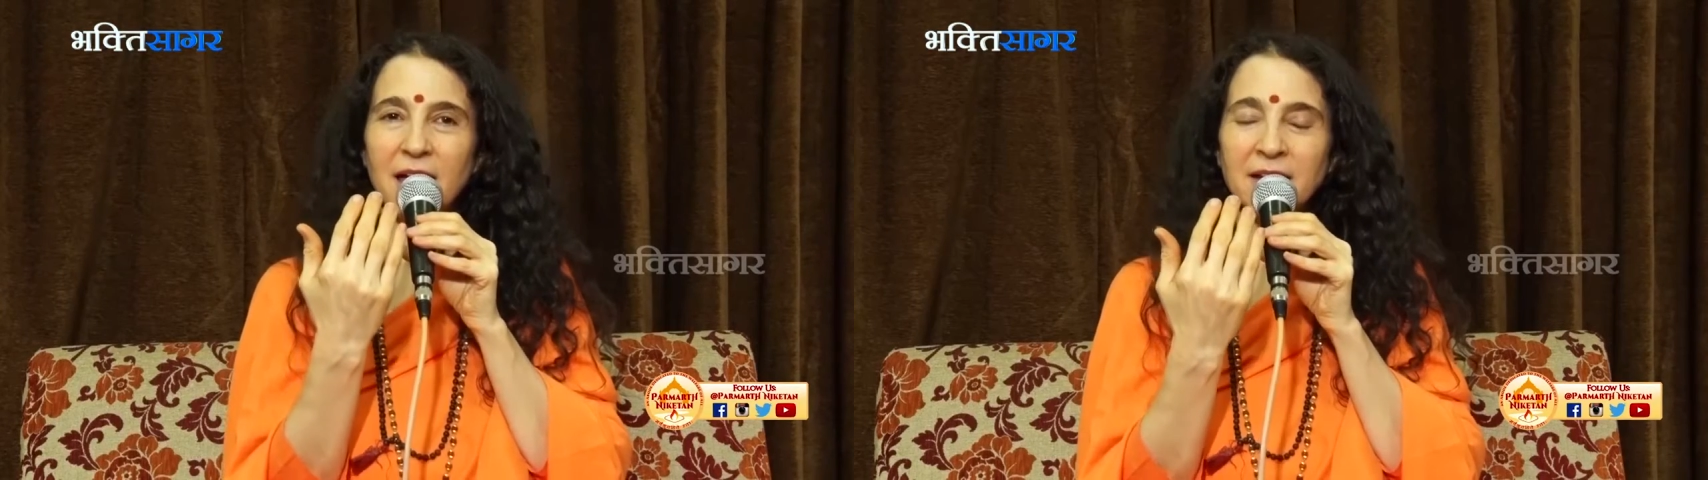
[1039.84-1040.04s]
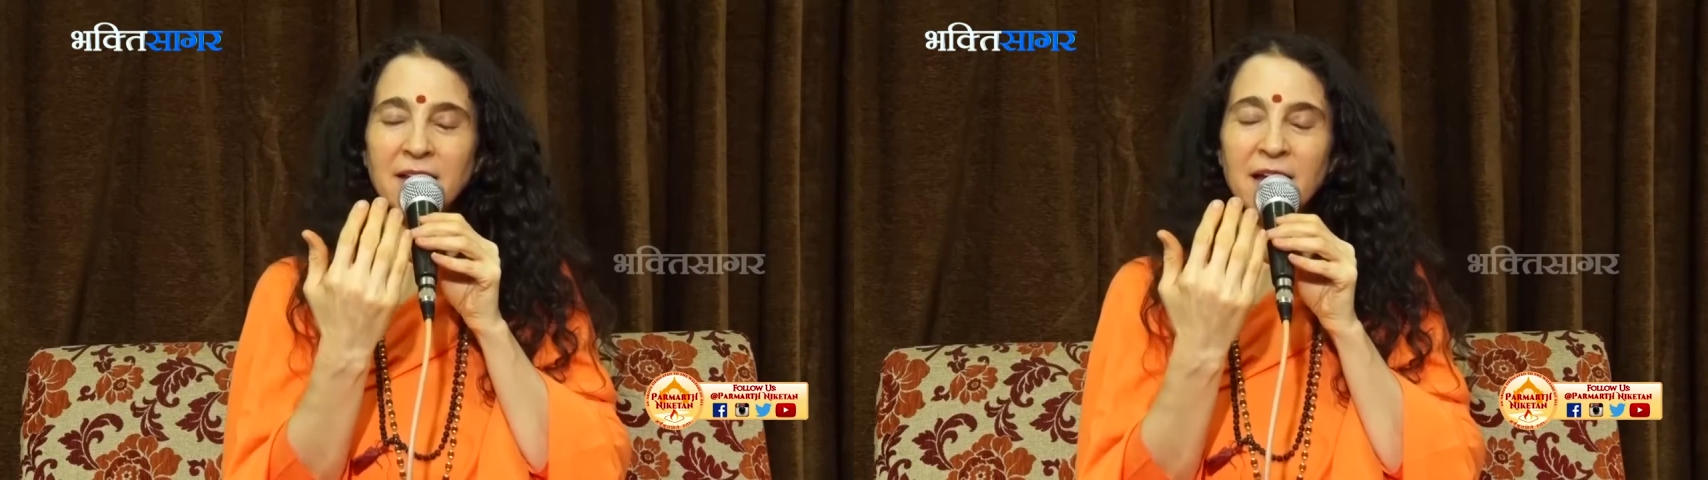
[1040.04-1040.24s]

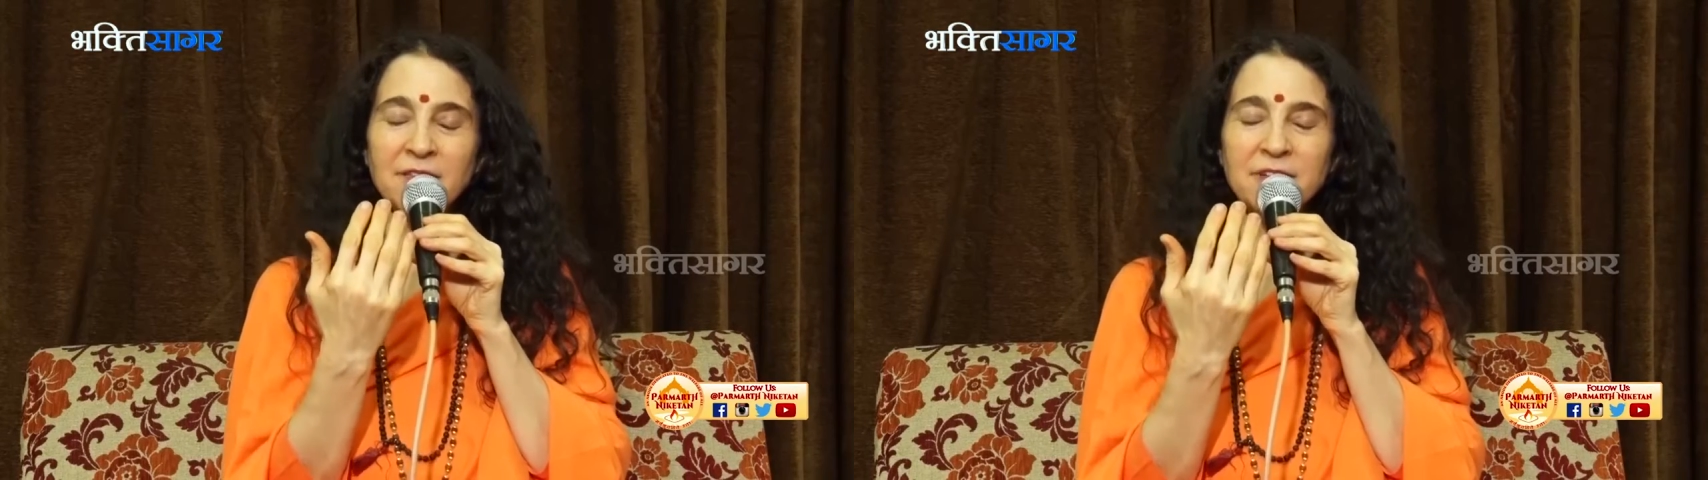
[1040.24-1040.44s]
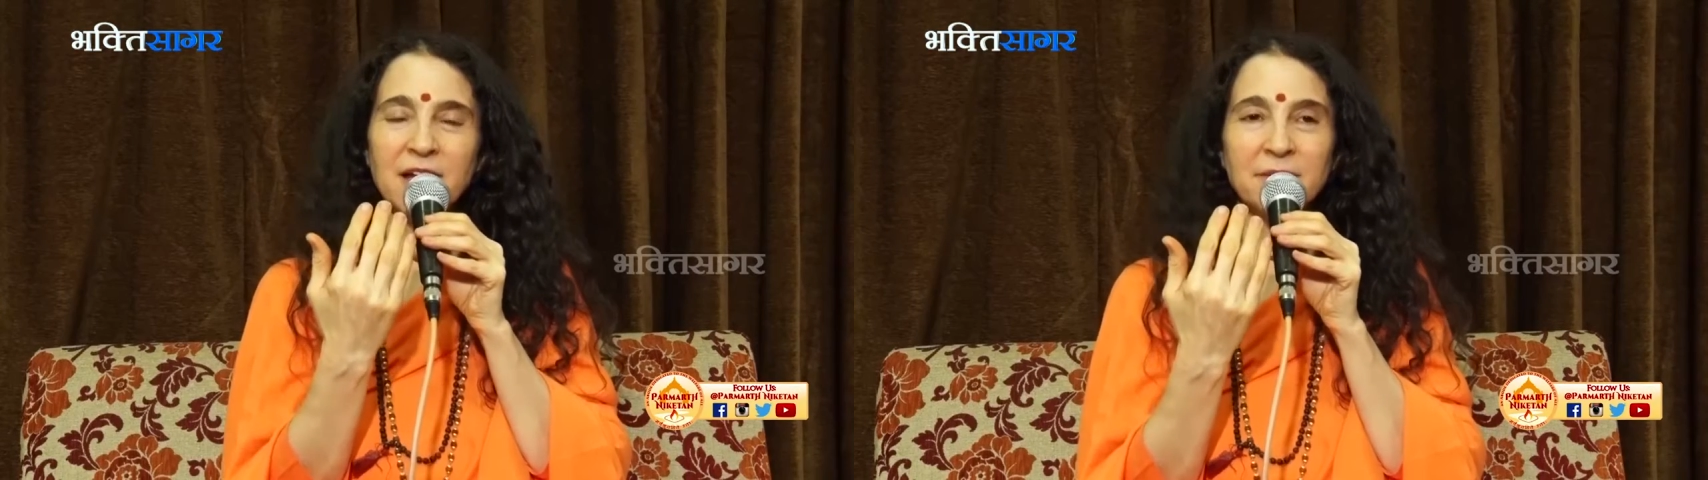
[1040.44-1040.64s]
And a lot
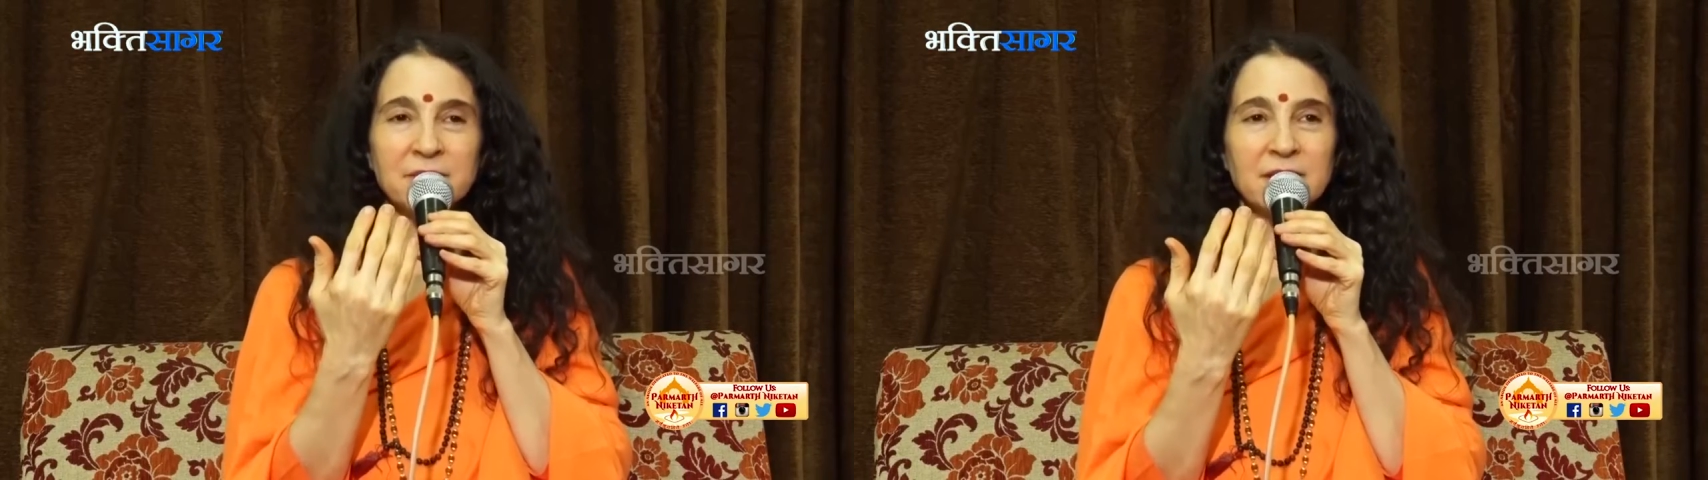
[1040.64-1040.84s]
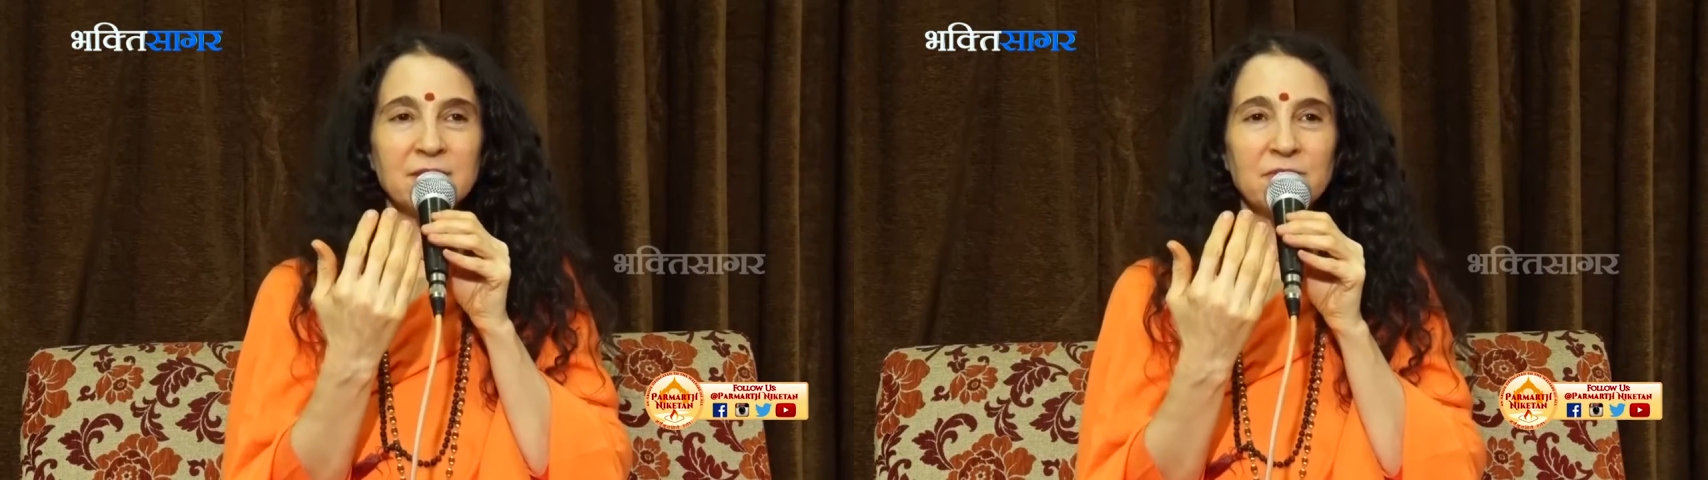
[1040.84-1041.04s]
of
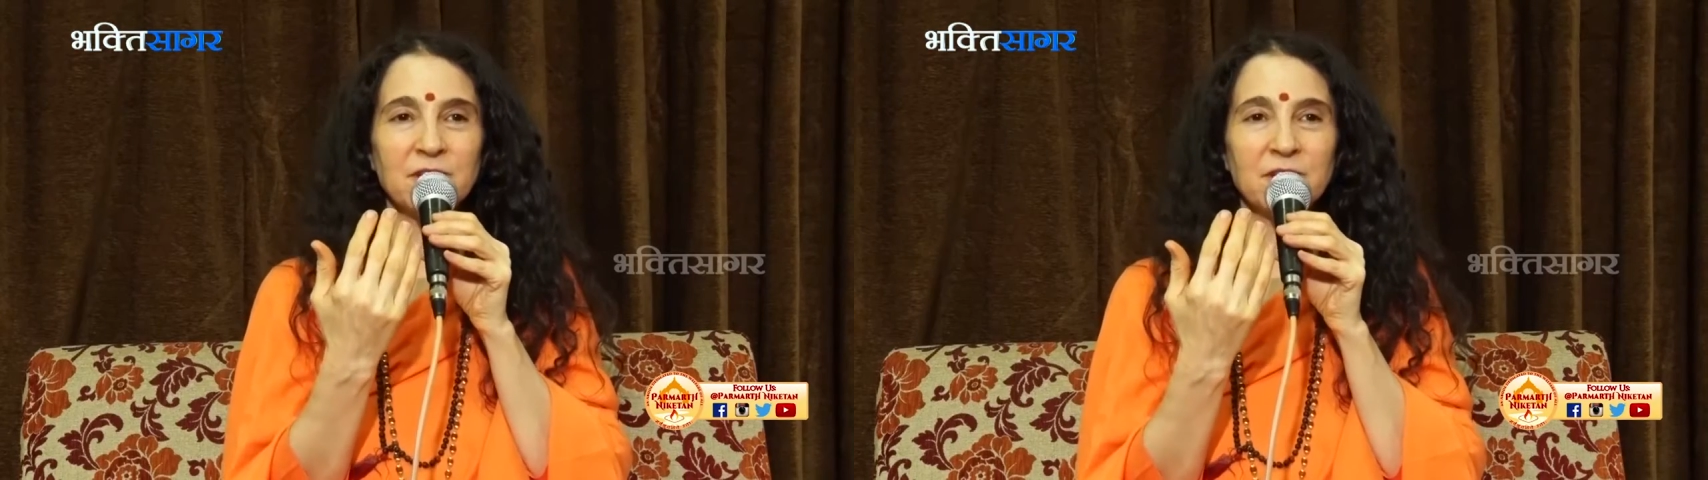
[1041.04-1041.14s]
times that's